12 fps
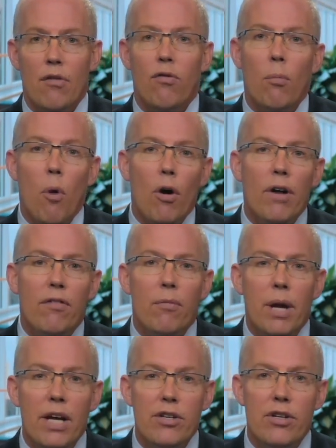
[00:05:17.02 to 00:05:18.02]
For more
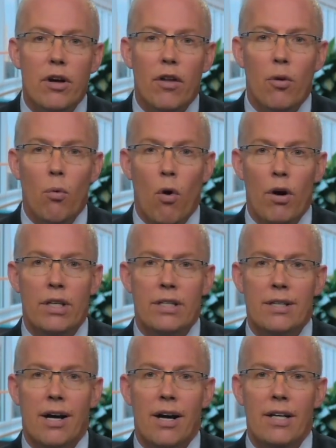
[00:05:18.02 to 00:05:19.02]
information on the warning
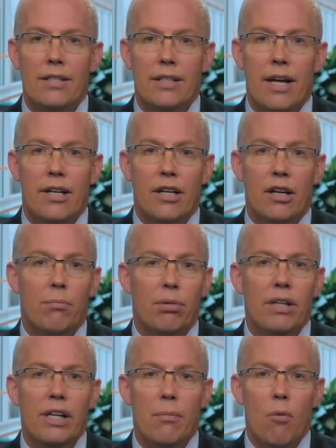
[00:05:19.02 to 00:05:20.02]
signs and to
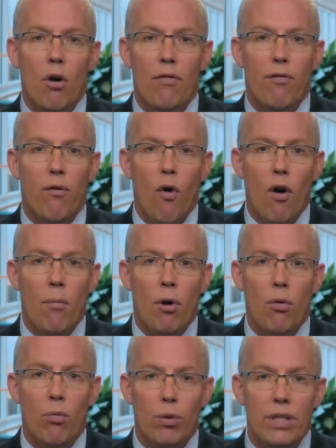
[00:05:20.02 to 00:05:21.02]
complete a more
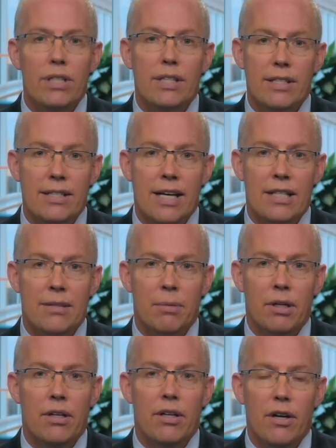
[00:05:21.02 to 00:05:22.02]
formal risk
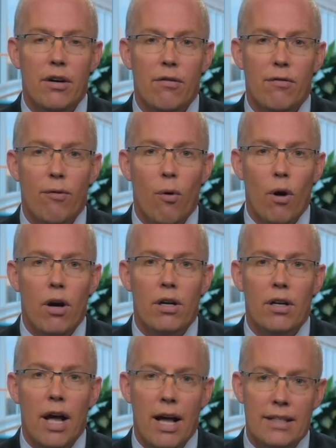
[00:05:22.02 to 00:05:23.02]
assessment
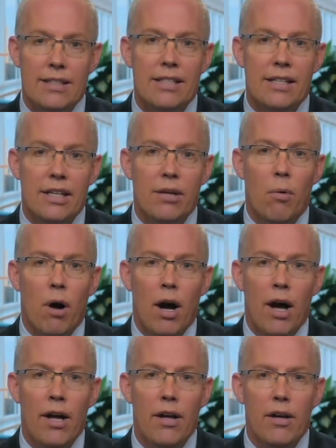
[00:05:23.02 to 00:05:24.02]
for
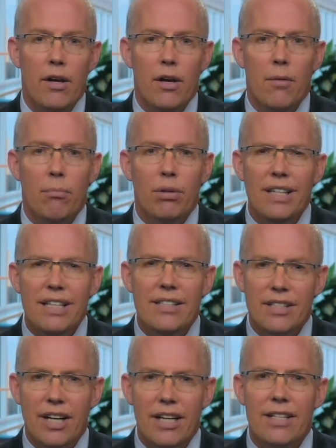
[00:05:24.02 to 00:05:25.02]
SCDY, please
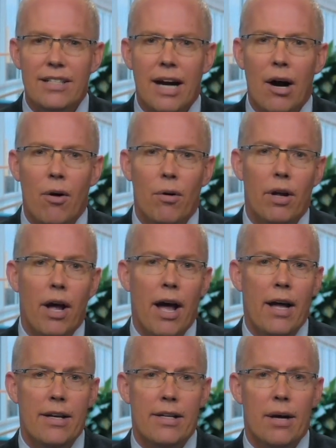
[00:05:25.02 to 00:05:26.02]
check us out
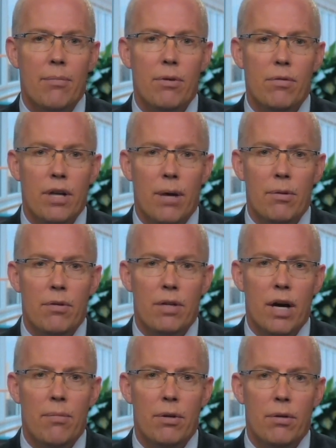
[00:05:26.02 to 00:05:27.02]
at
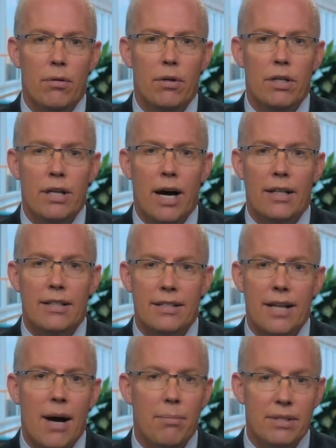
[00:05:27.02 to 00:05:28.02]

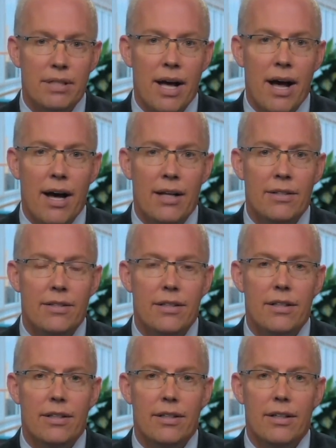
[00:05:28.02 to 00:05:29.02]

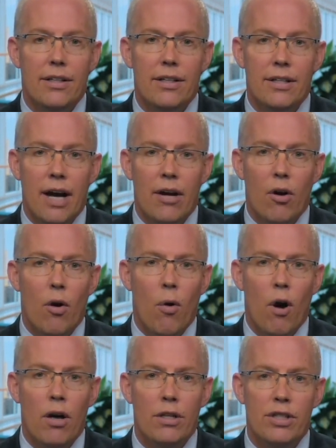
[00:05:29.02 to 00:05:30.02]

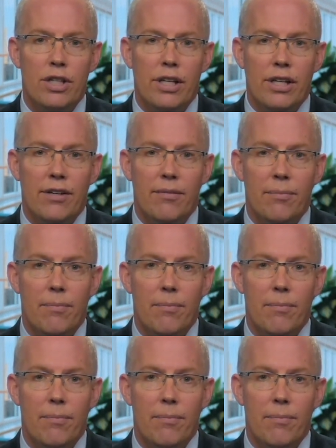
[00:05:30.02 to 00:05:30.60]
www.stopsads.org.